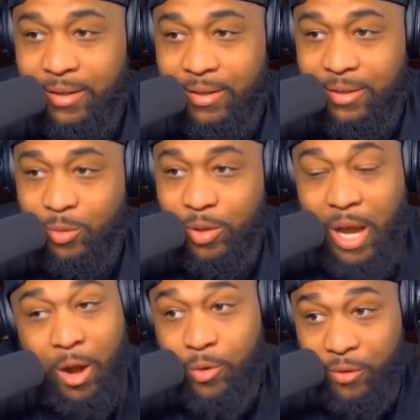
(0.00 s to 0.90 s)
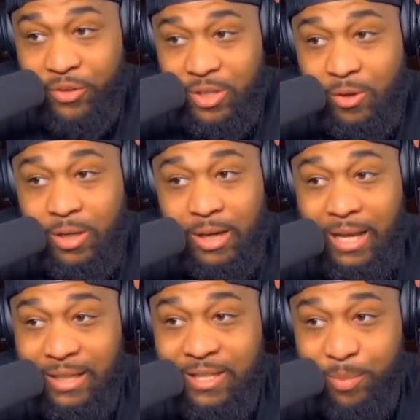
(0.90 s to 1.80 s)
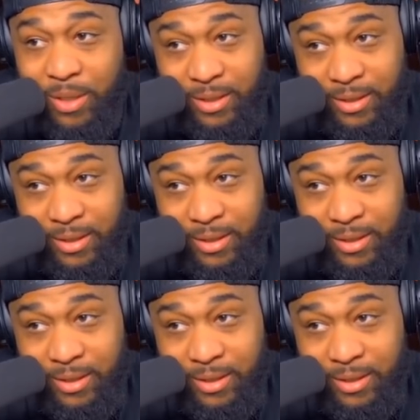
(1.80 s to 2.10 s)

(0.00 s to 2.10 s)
This is where you, I don't know if it's gonna look like this, but